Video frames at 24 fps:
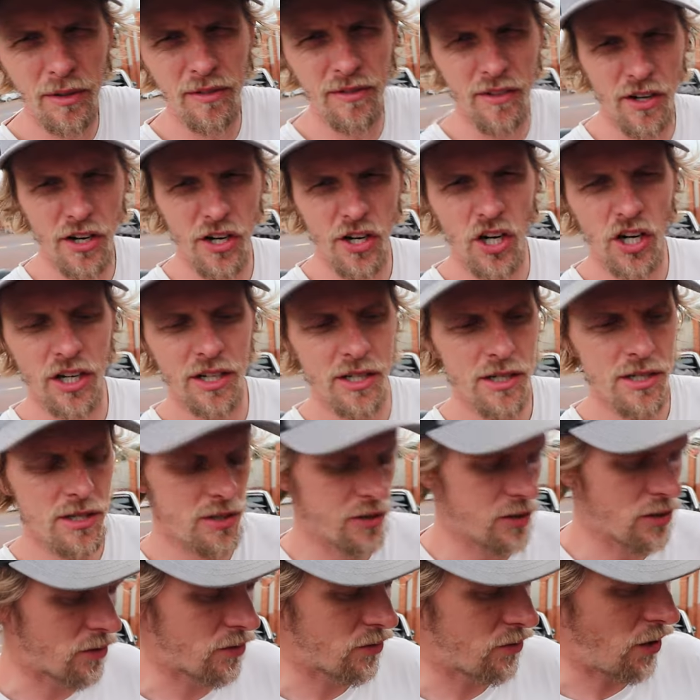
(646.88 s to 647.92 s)
be very
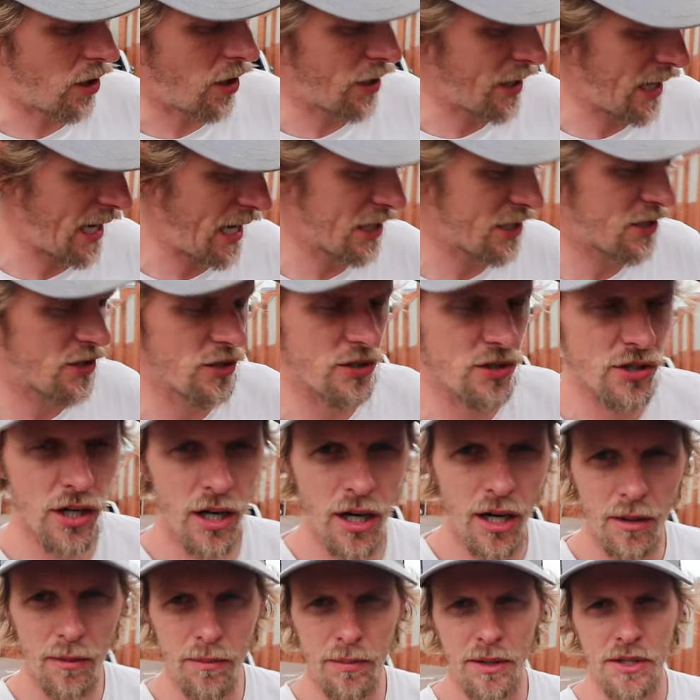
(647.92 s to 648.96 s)
honest, the rod hatches
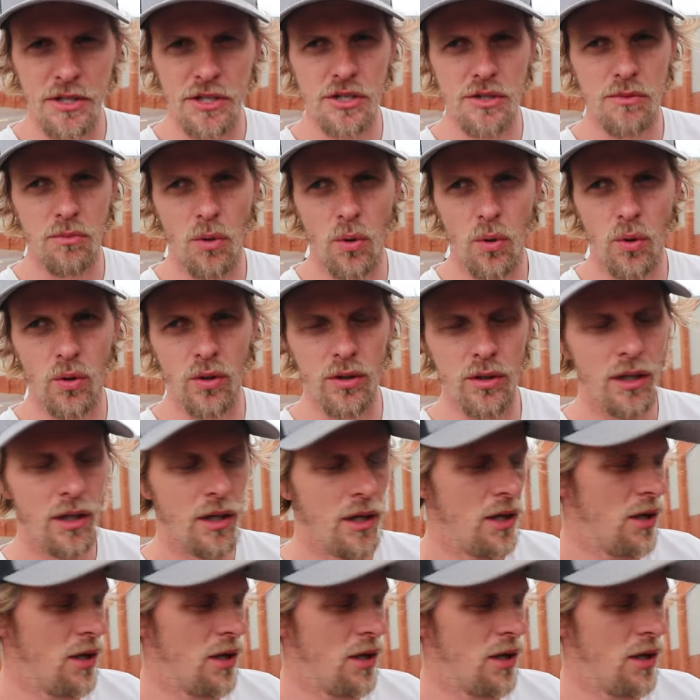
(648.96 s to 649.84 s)
are a bit small,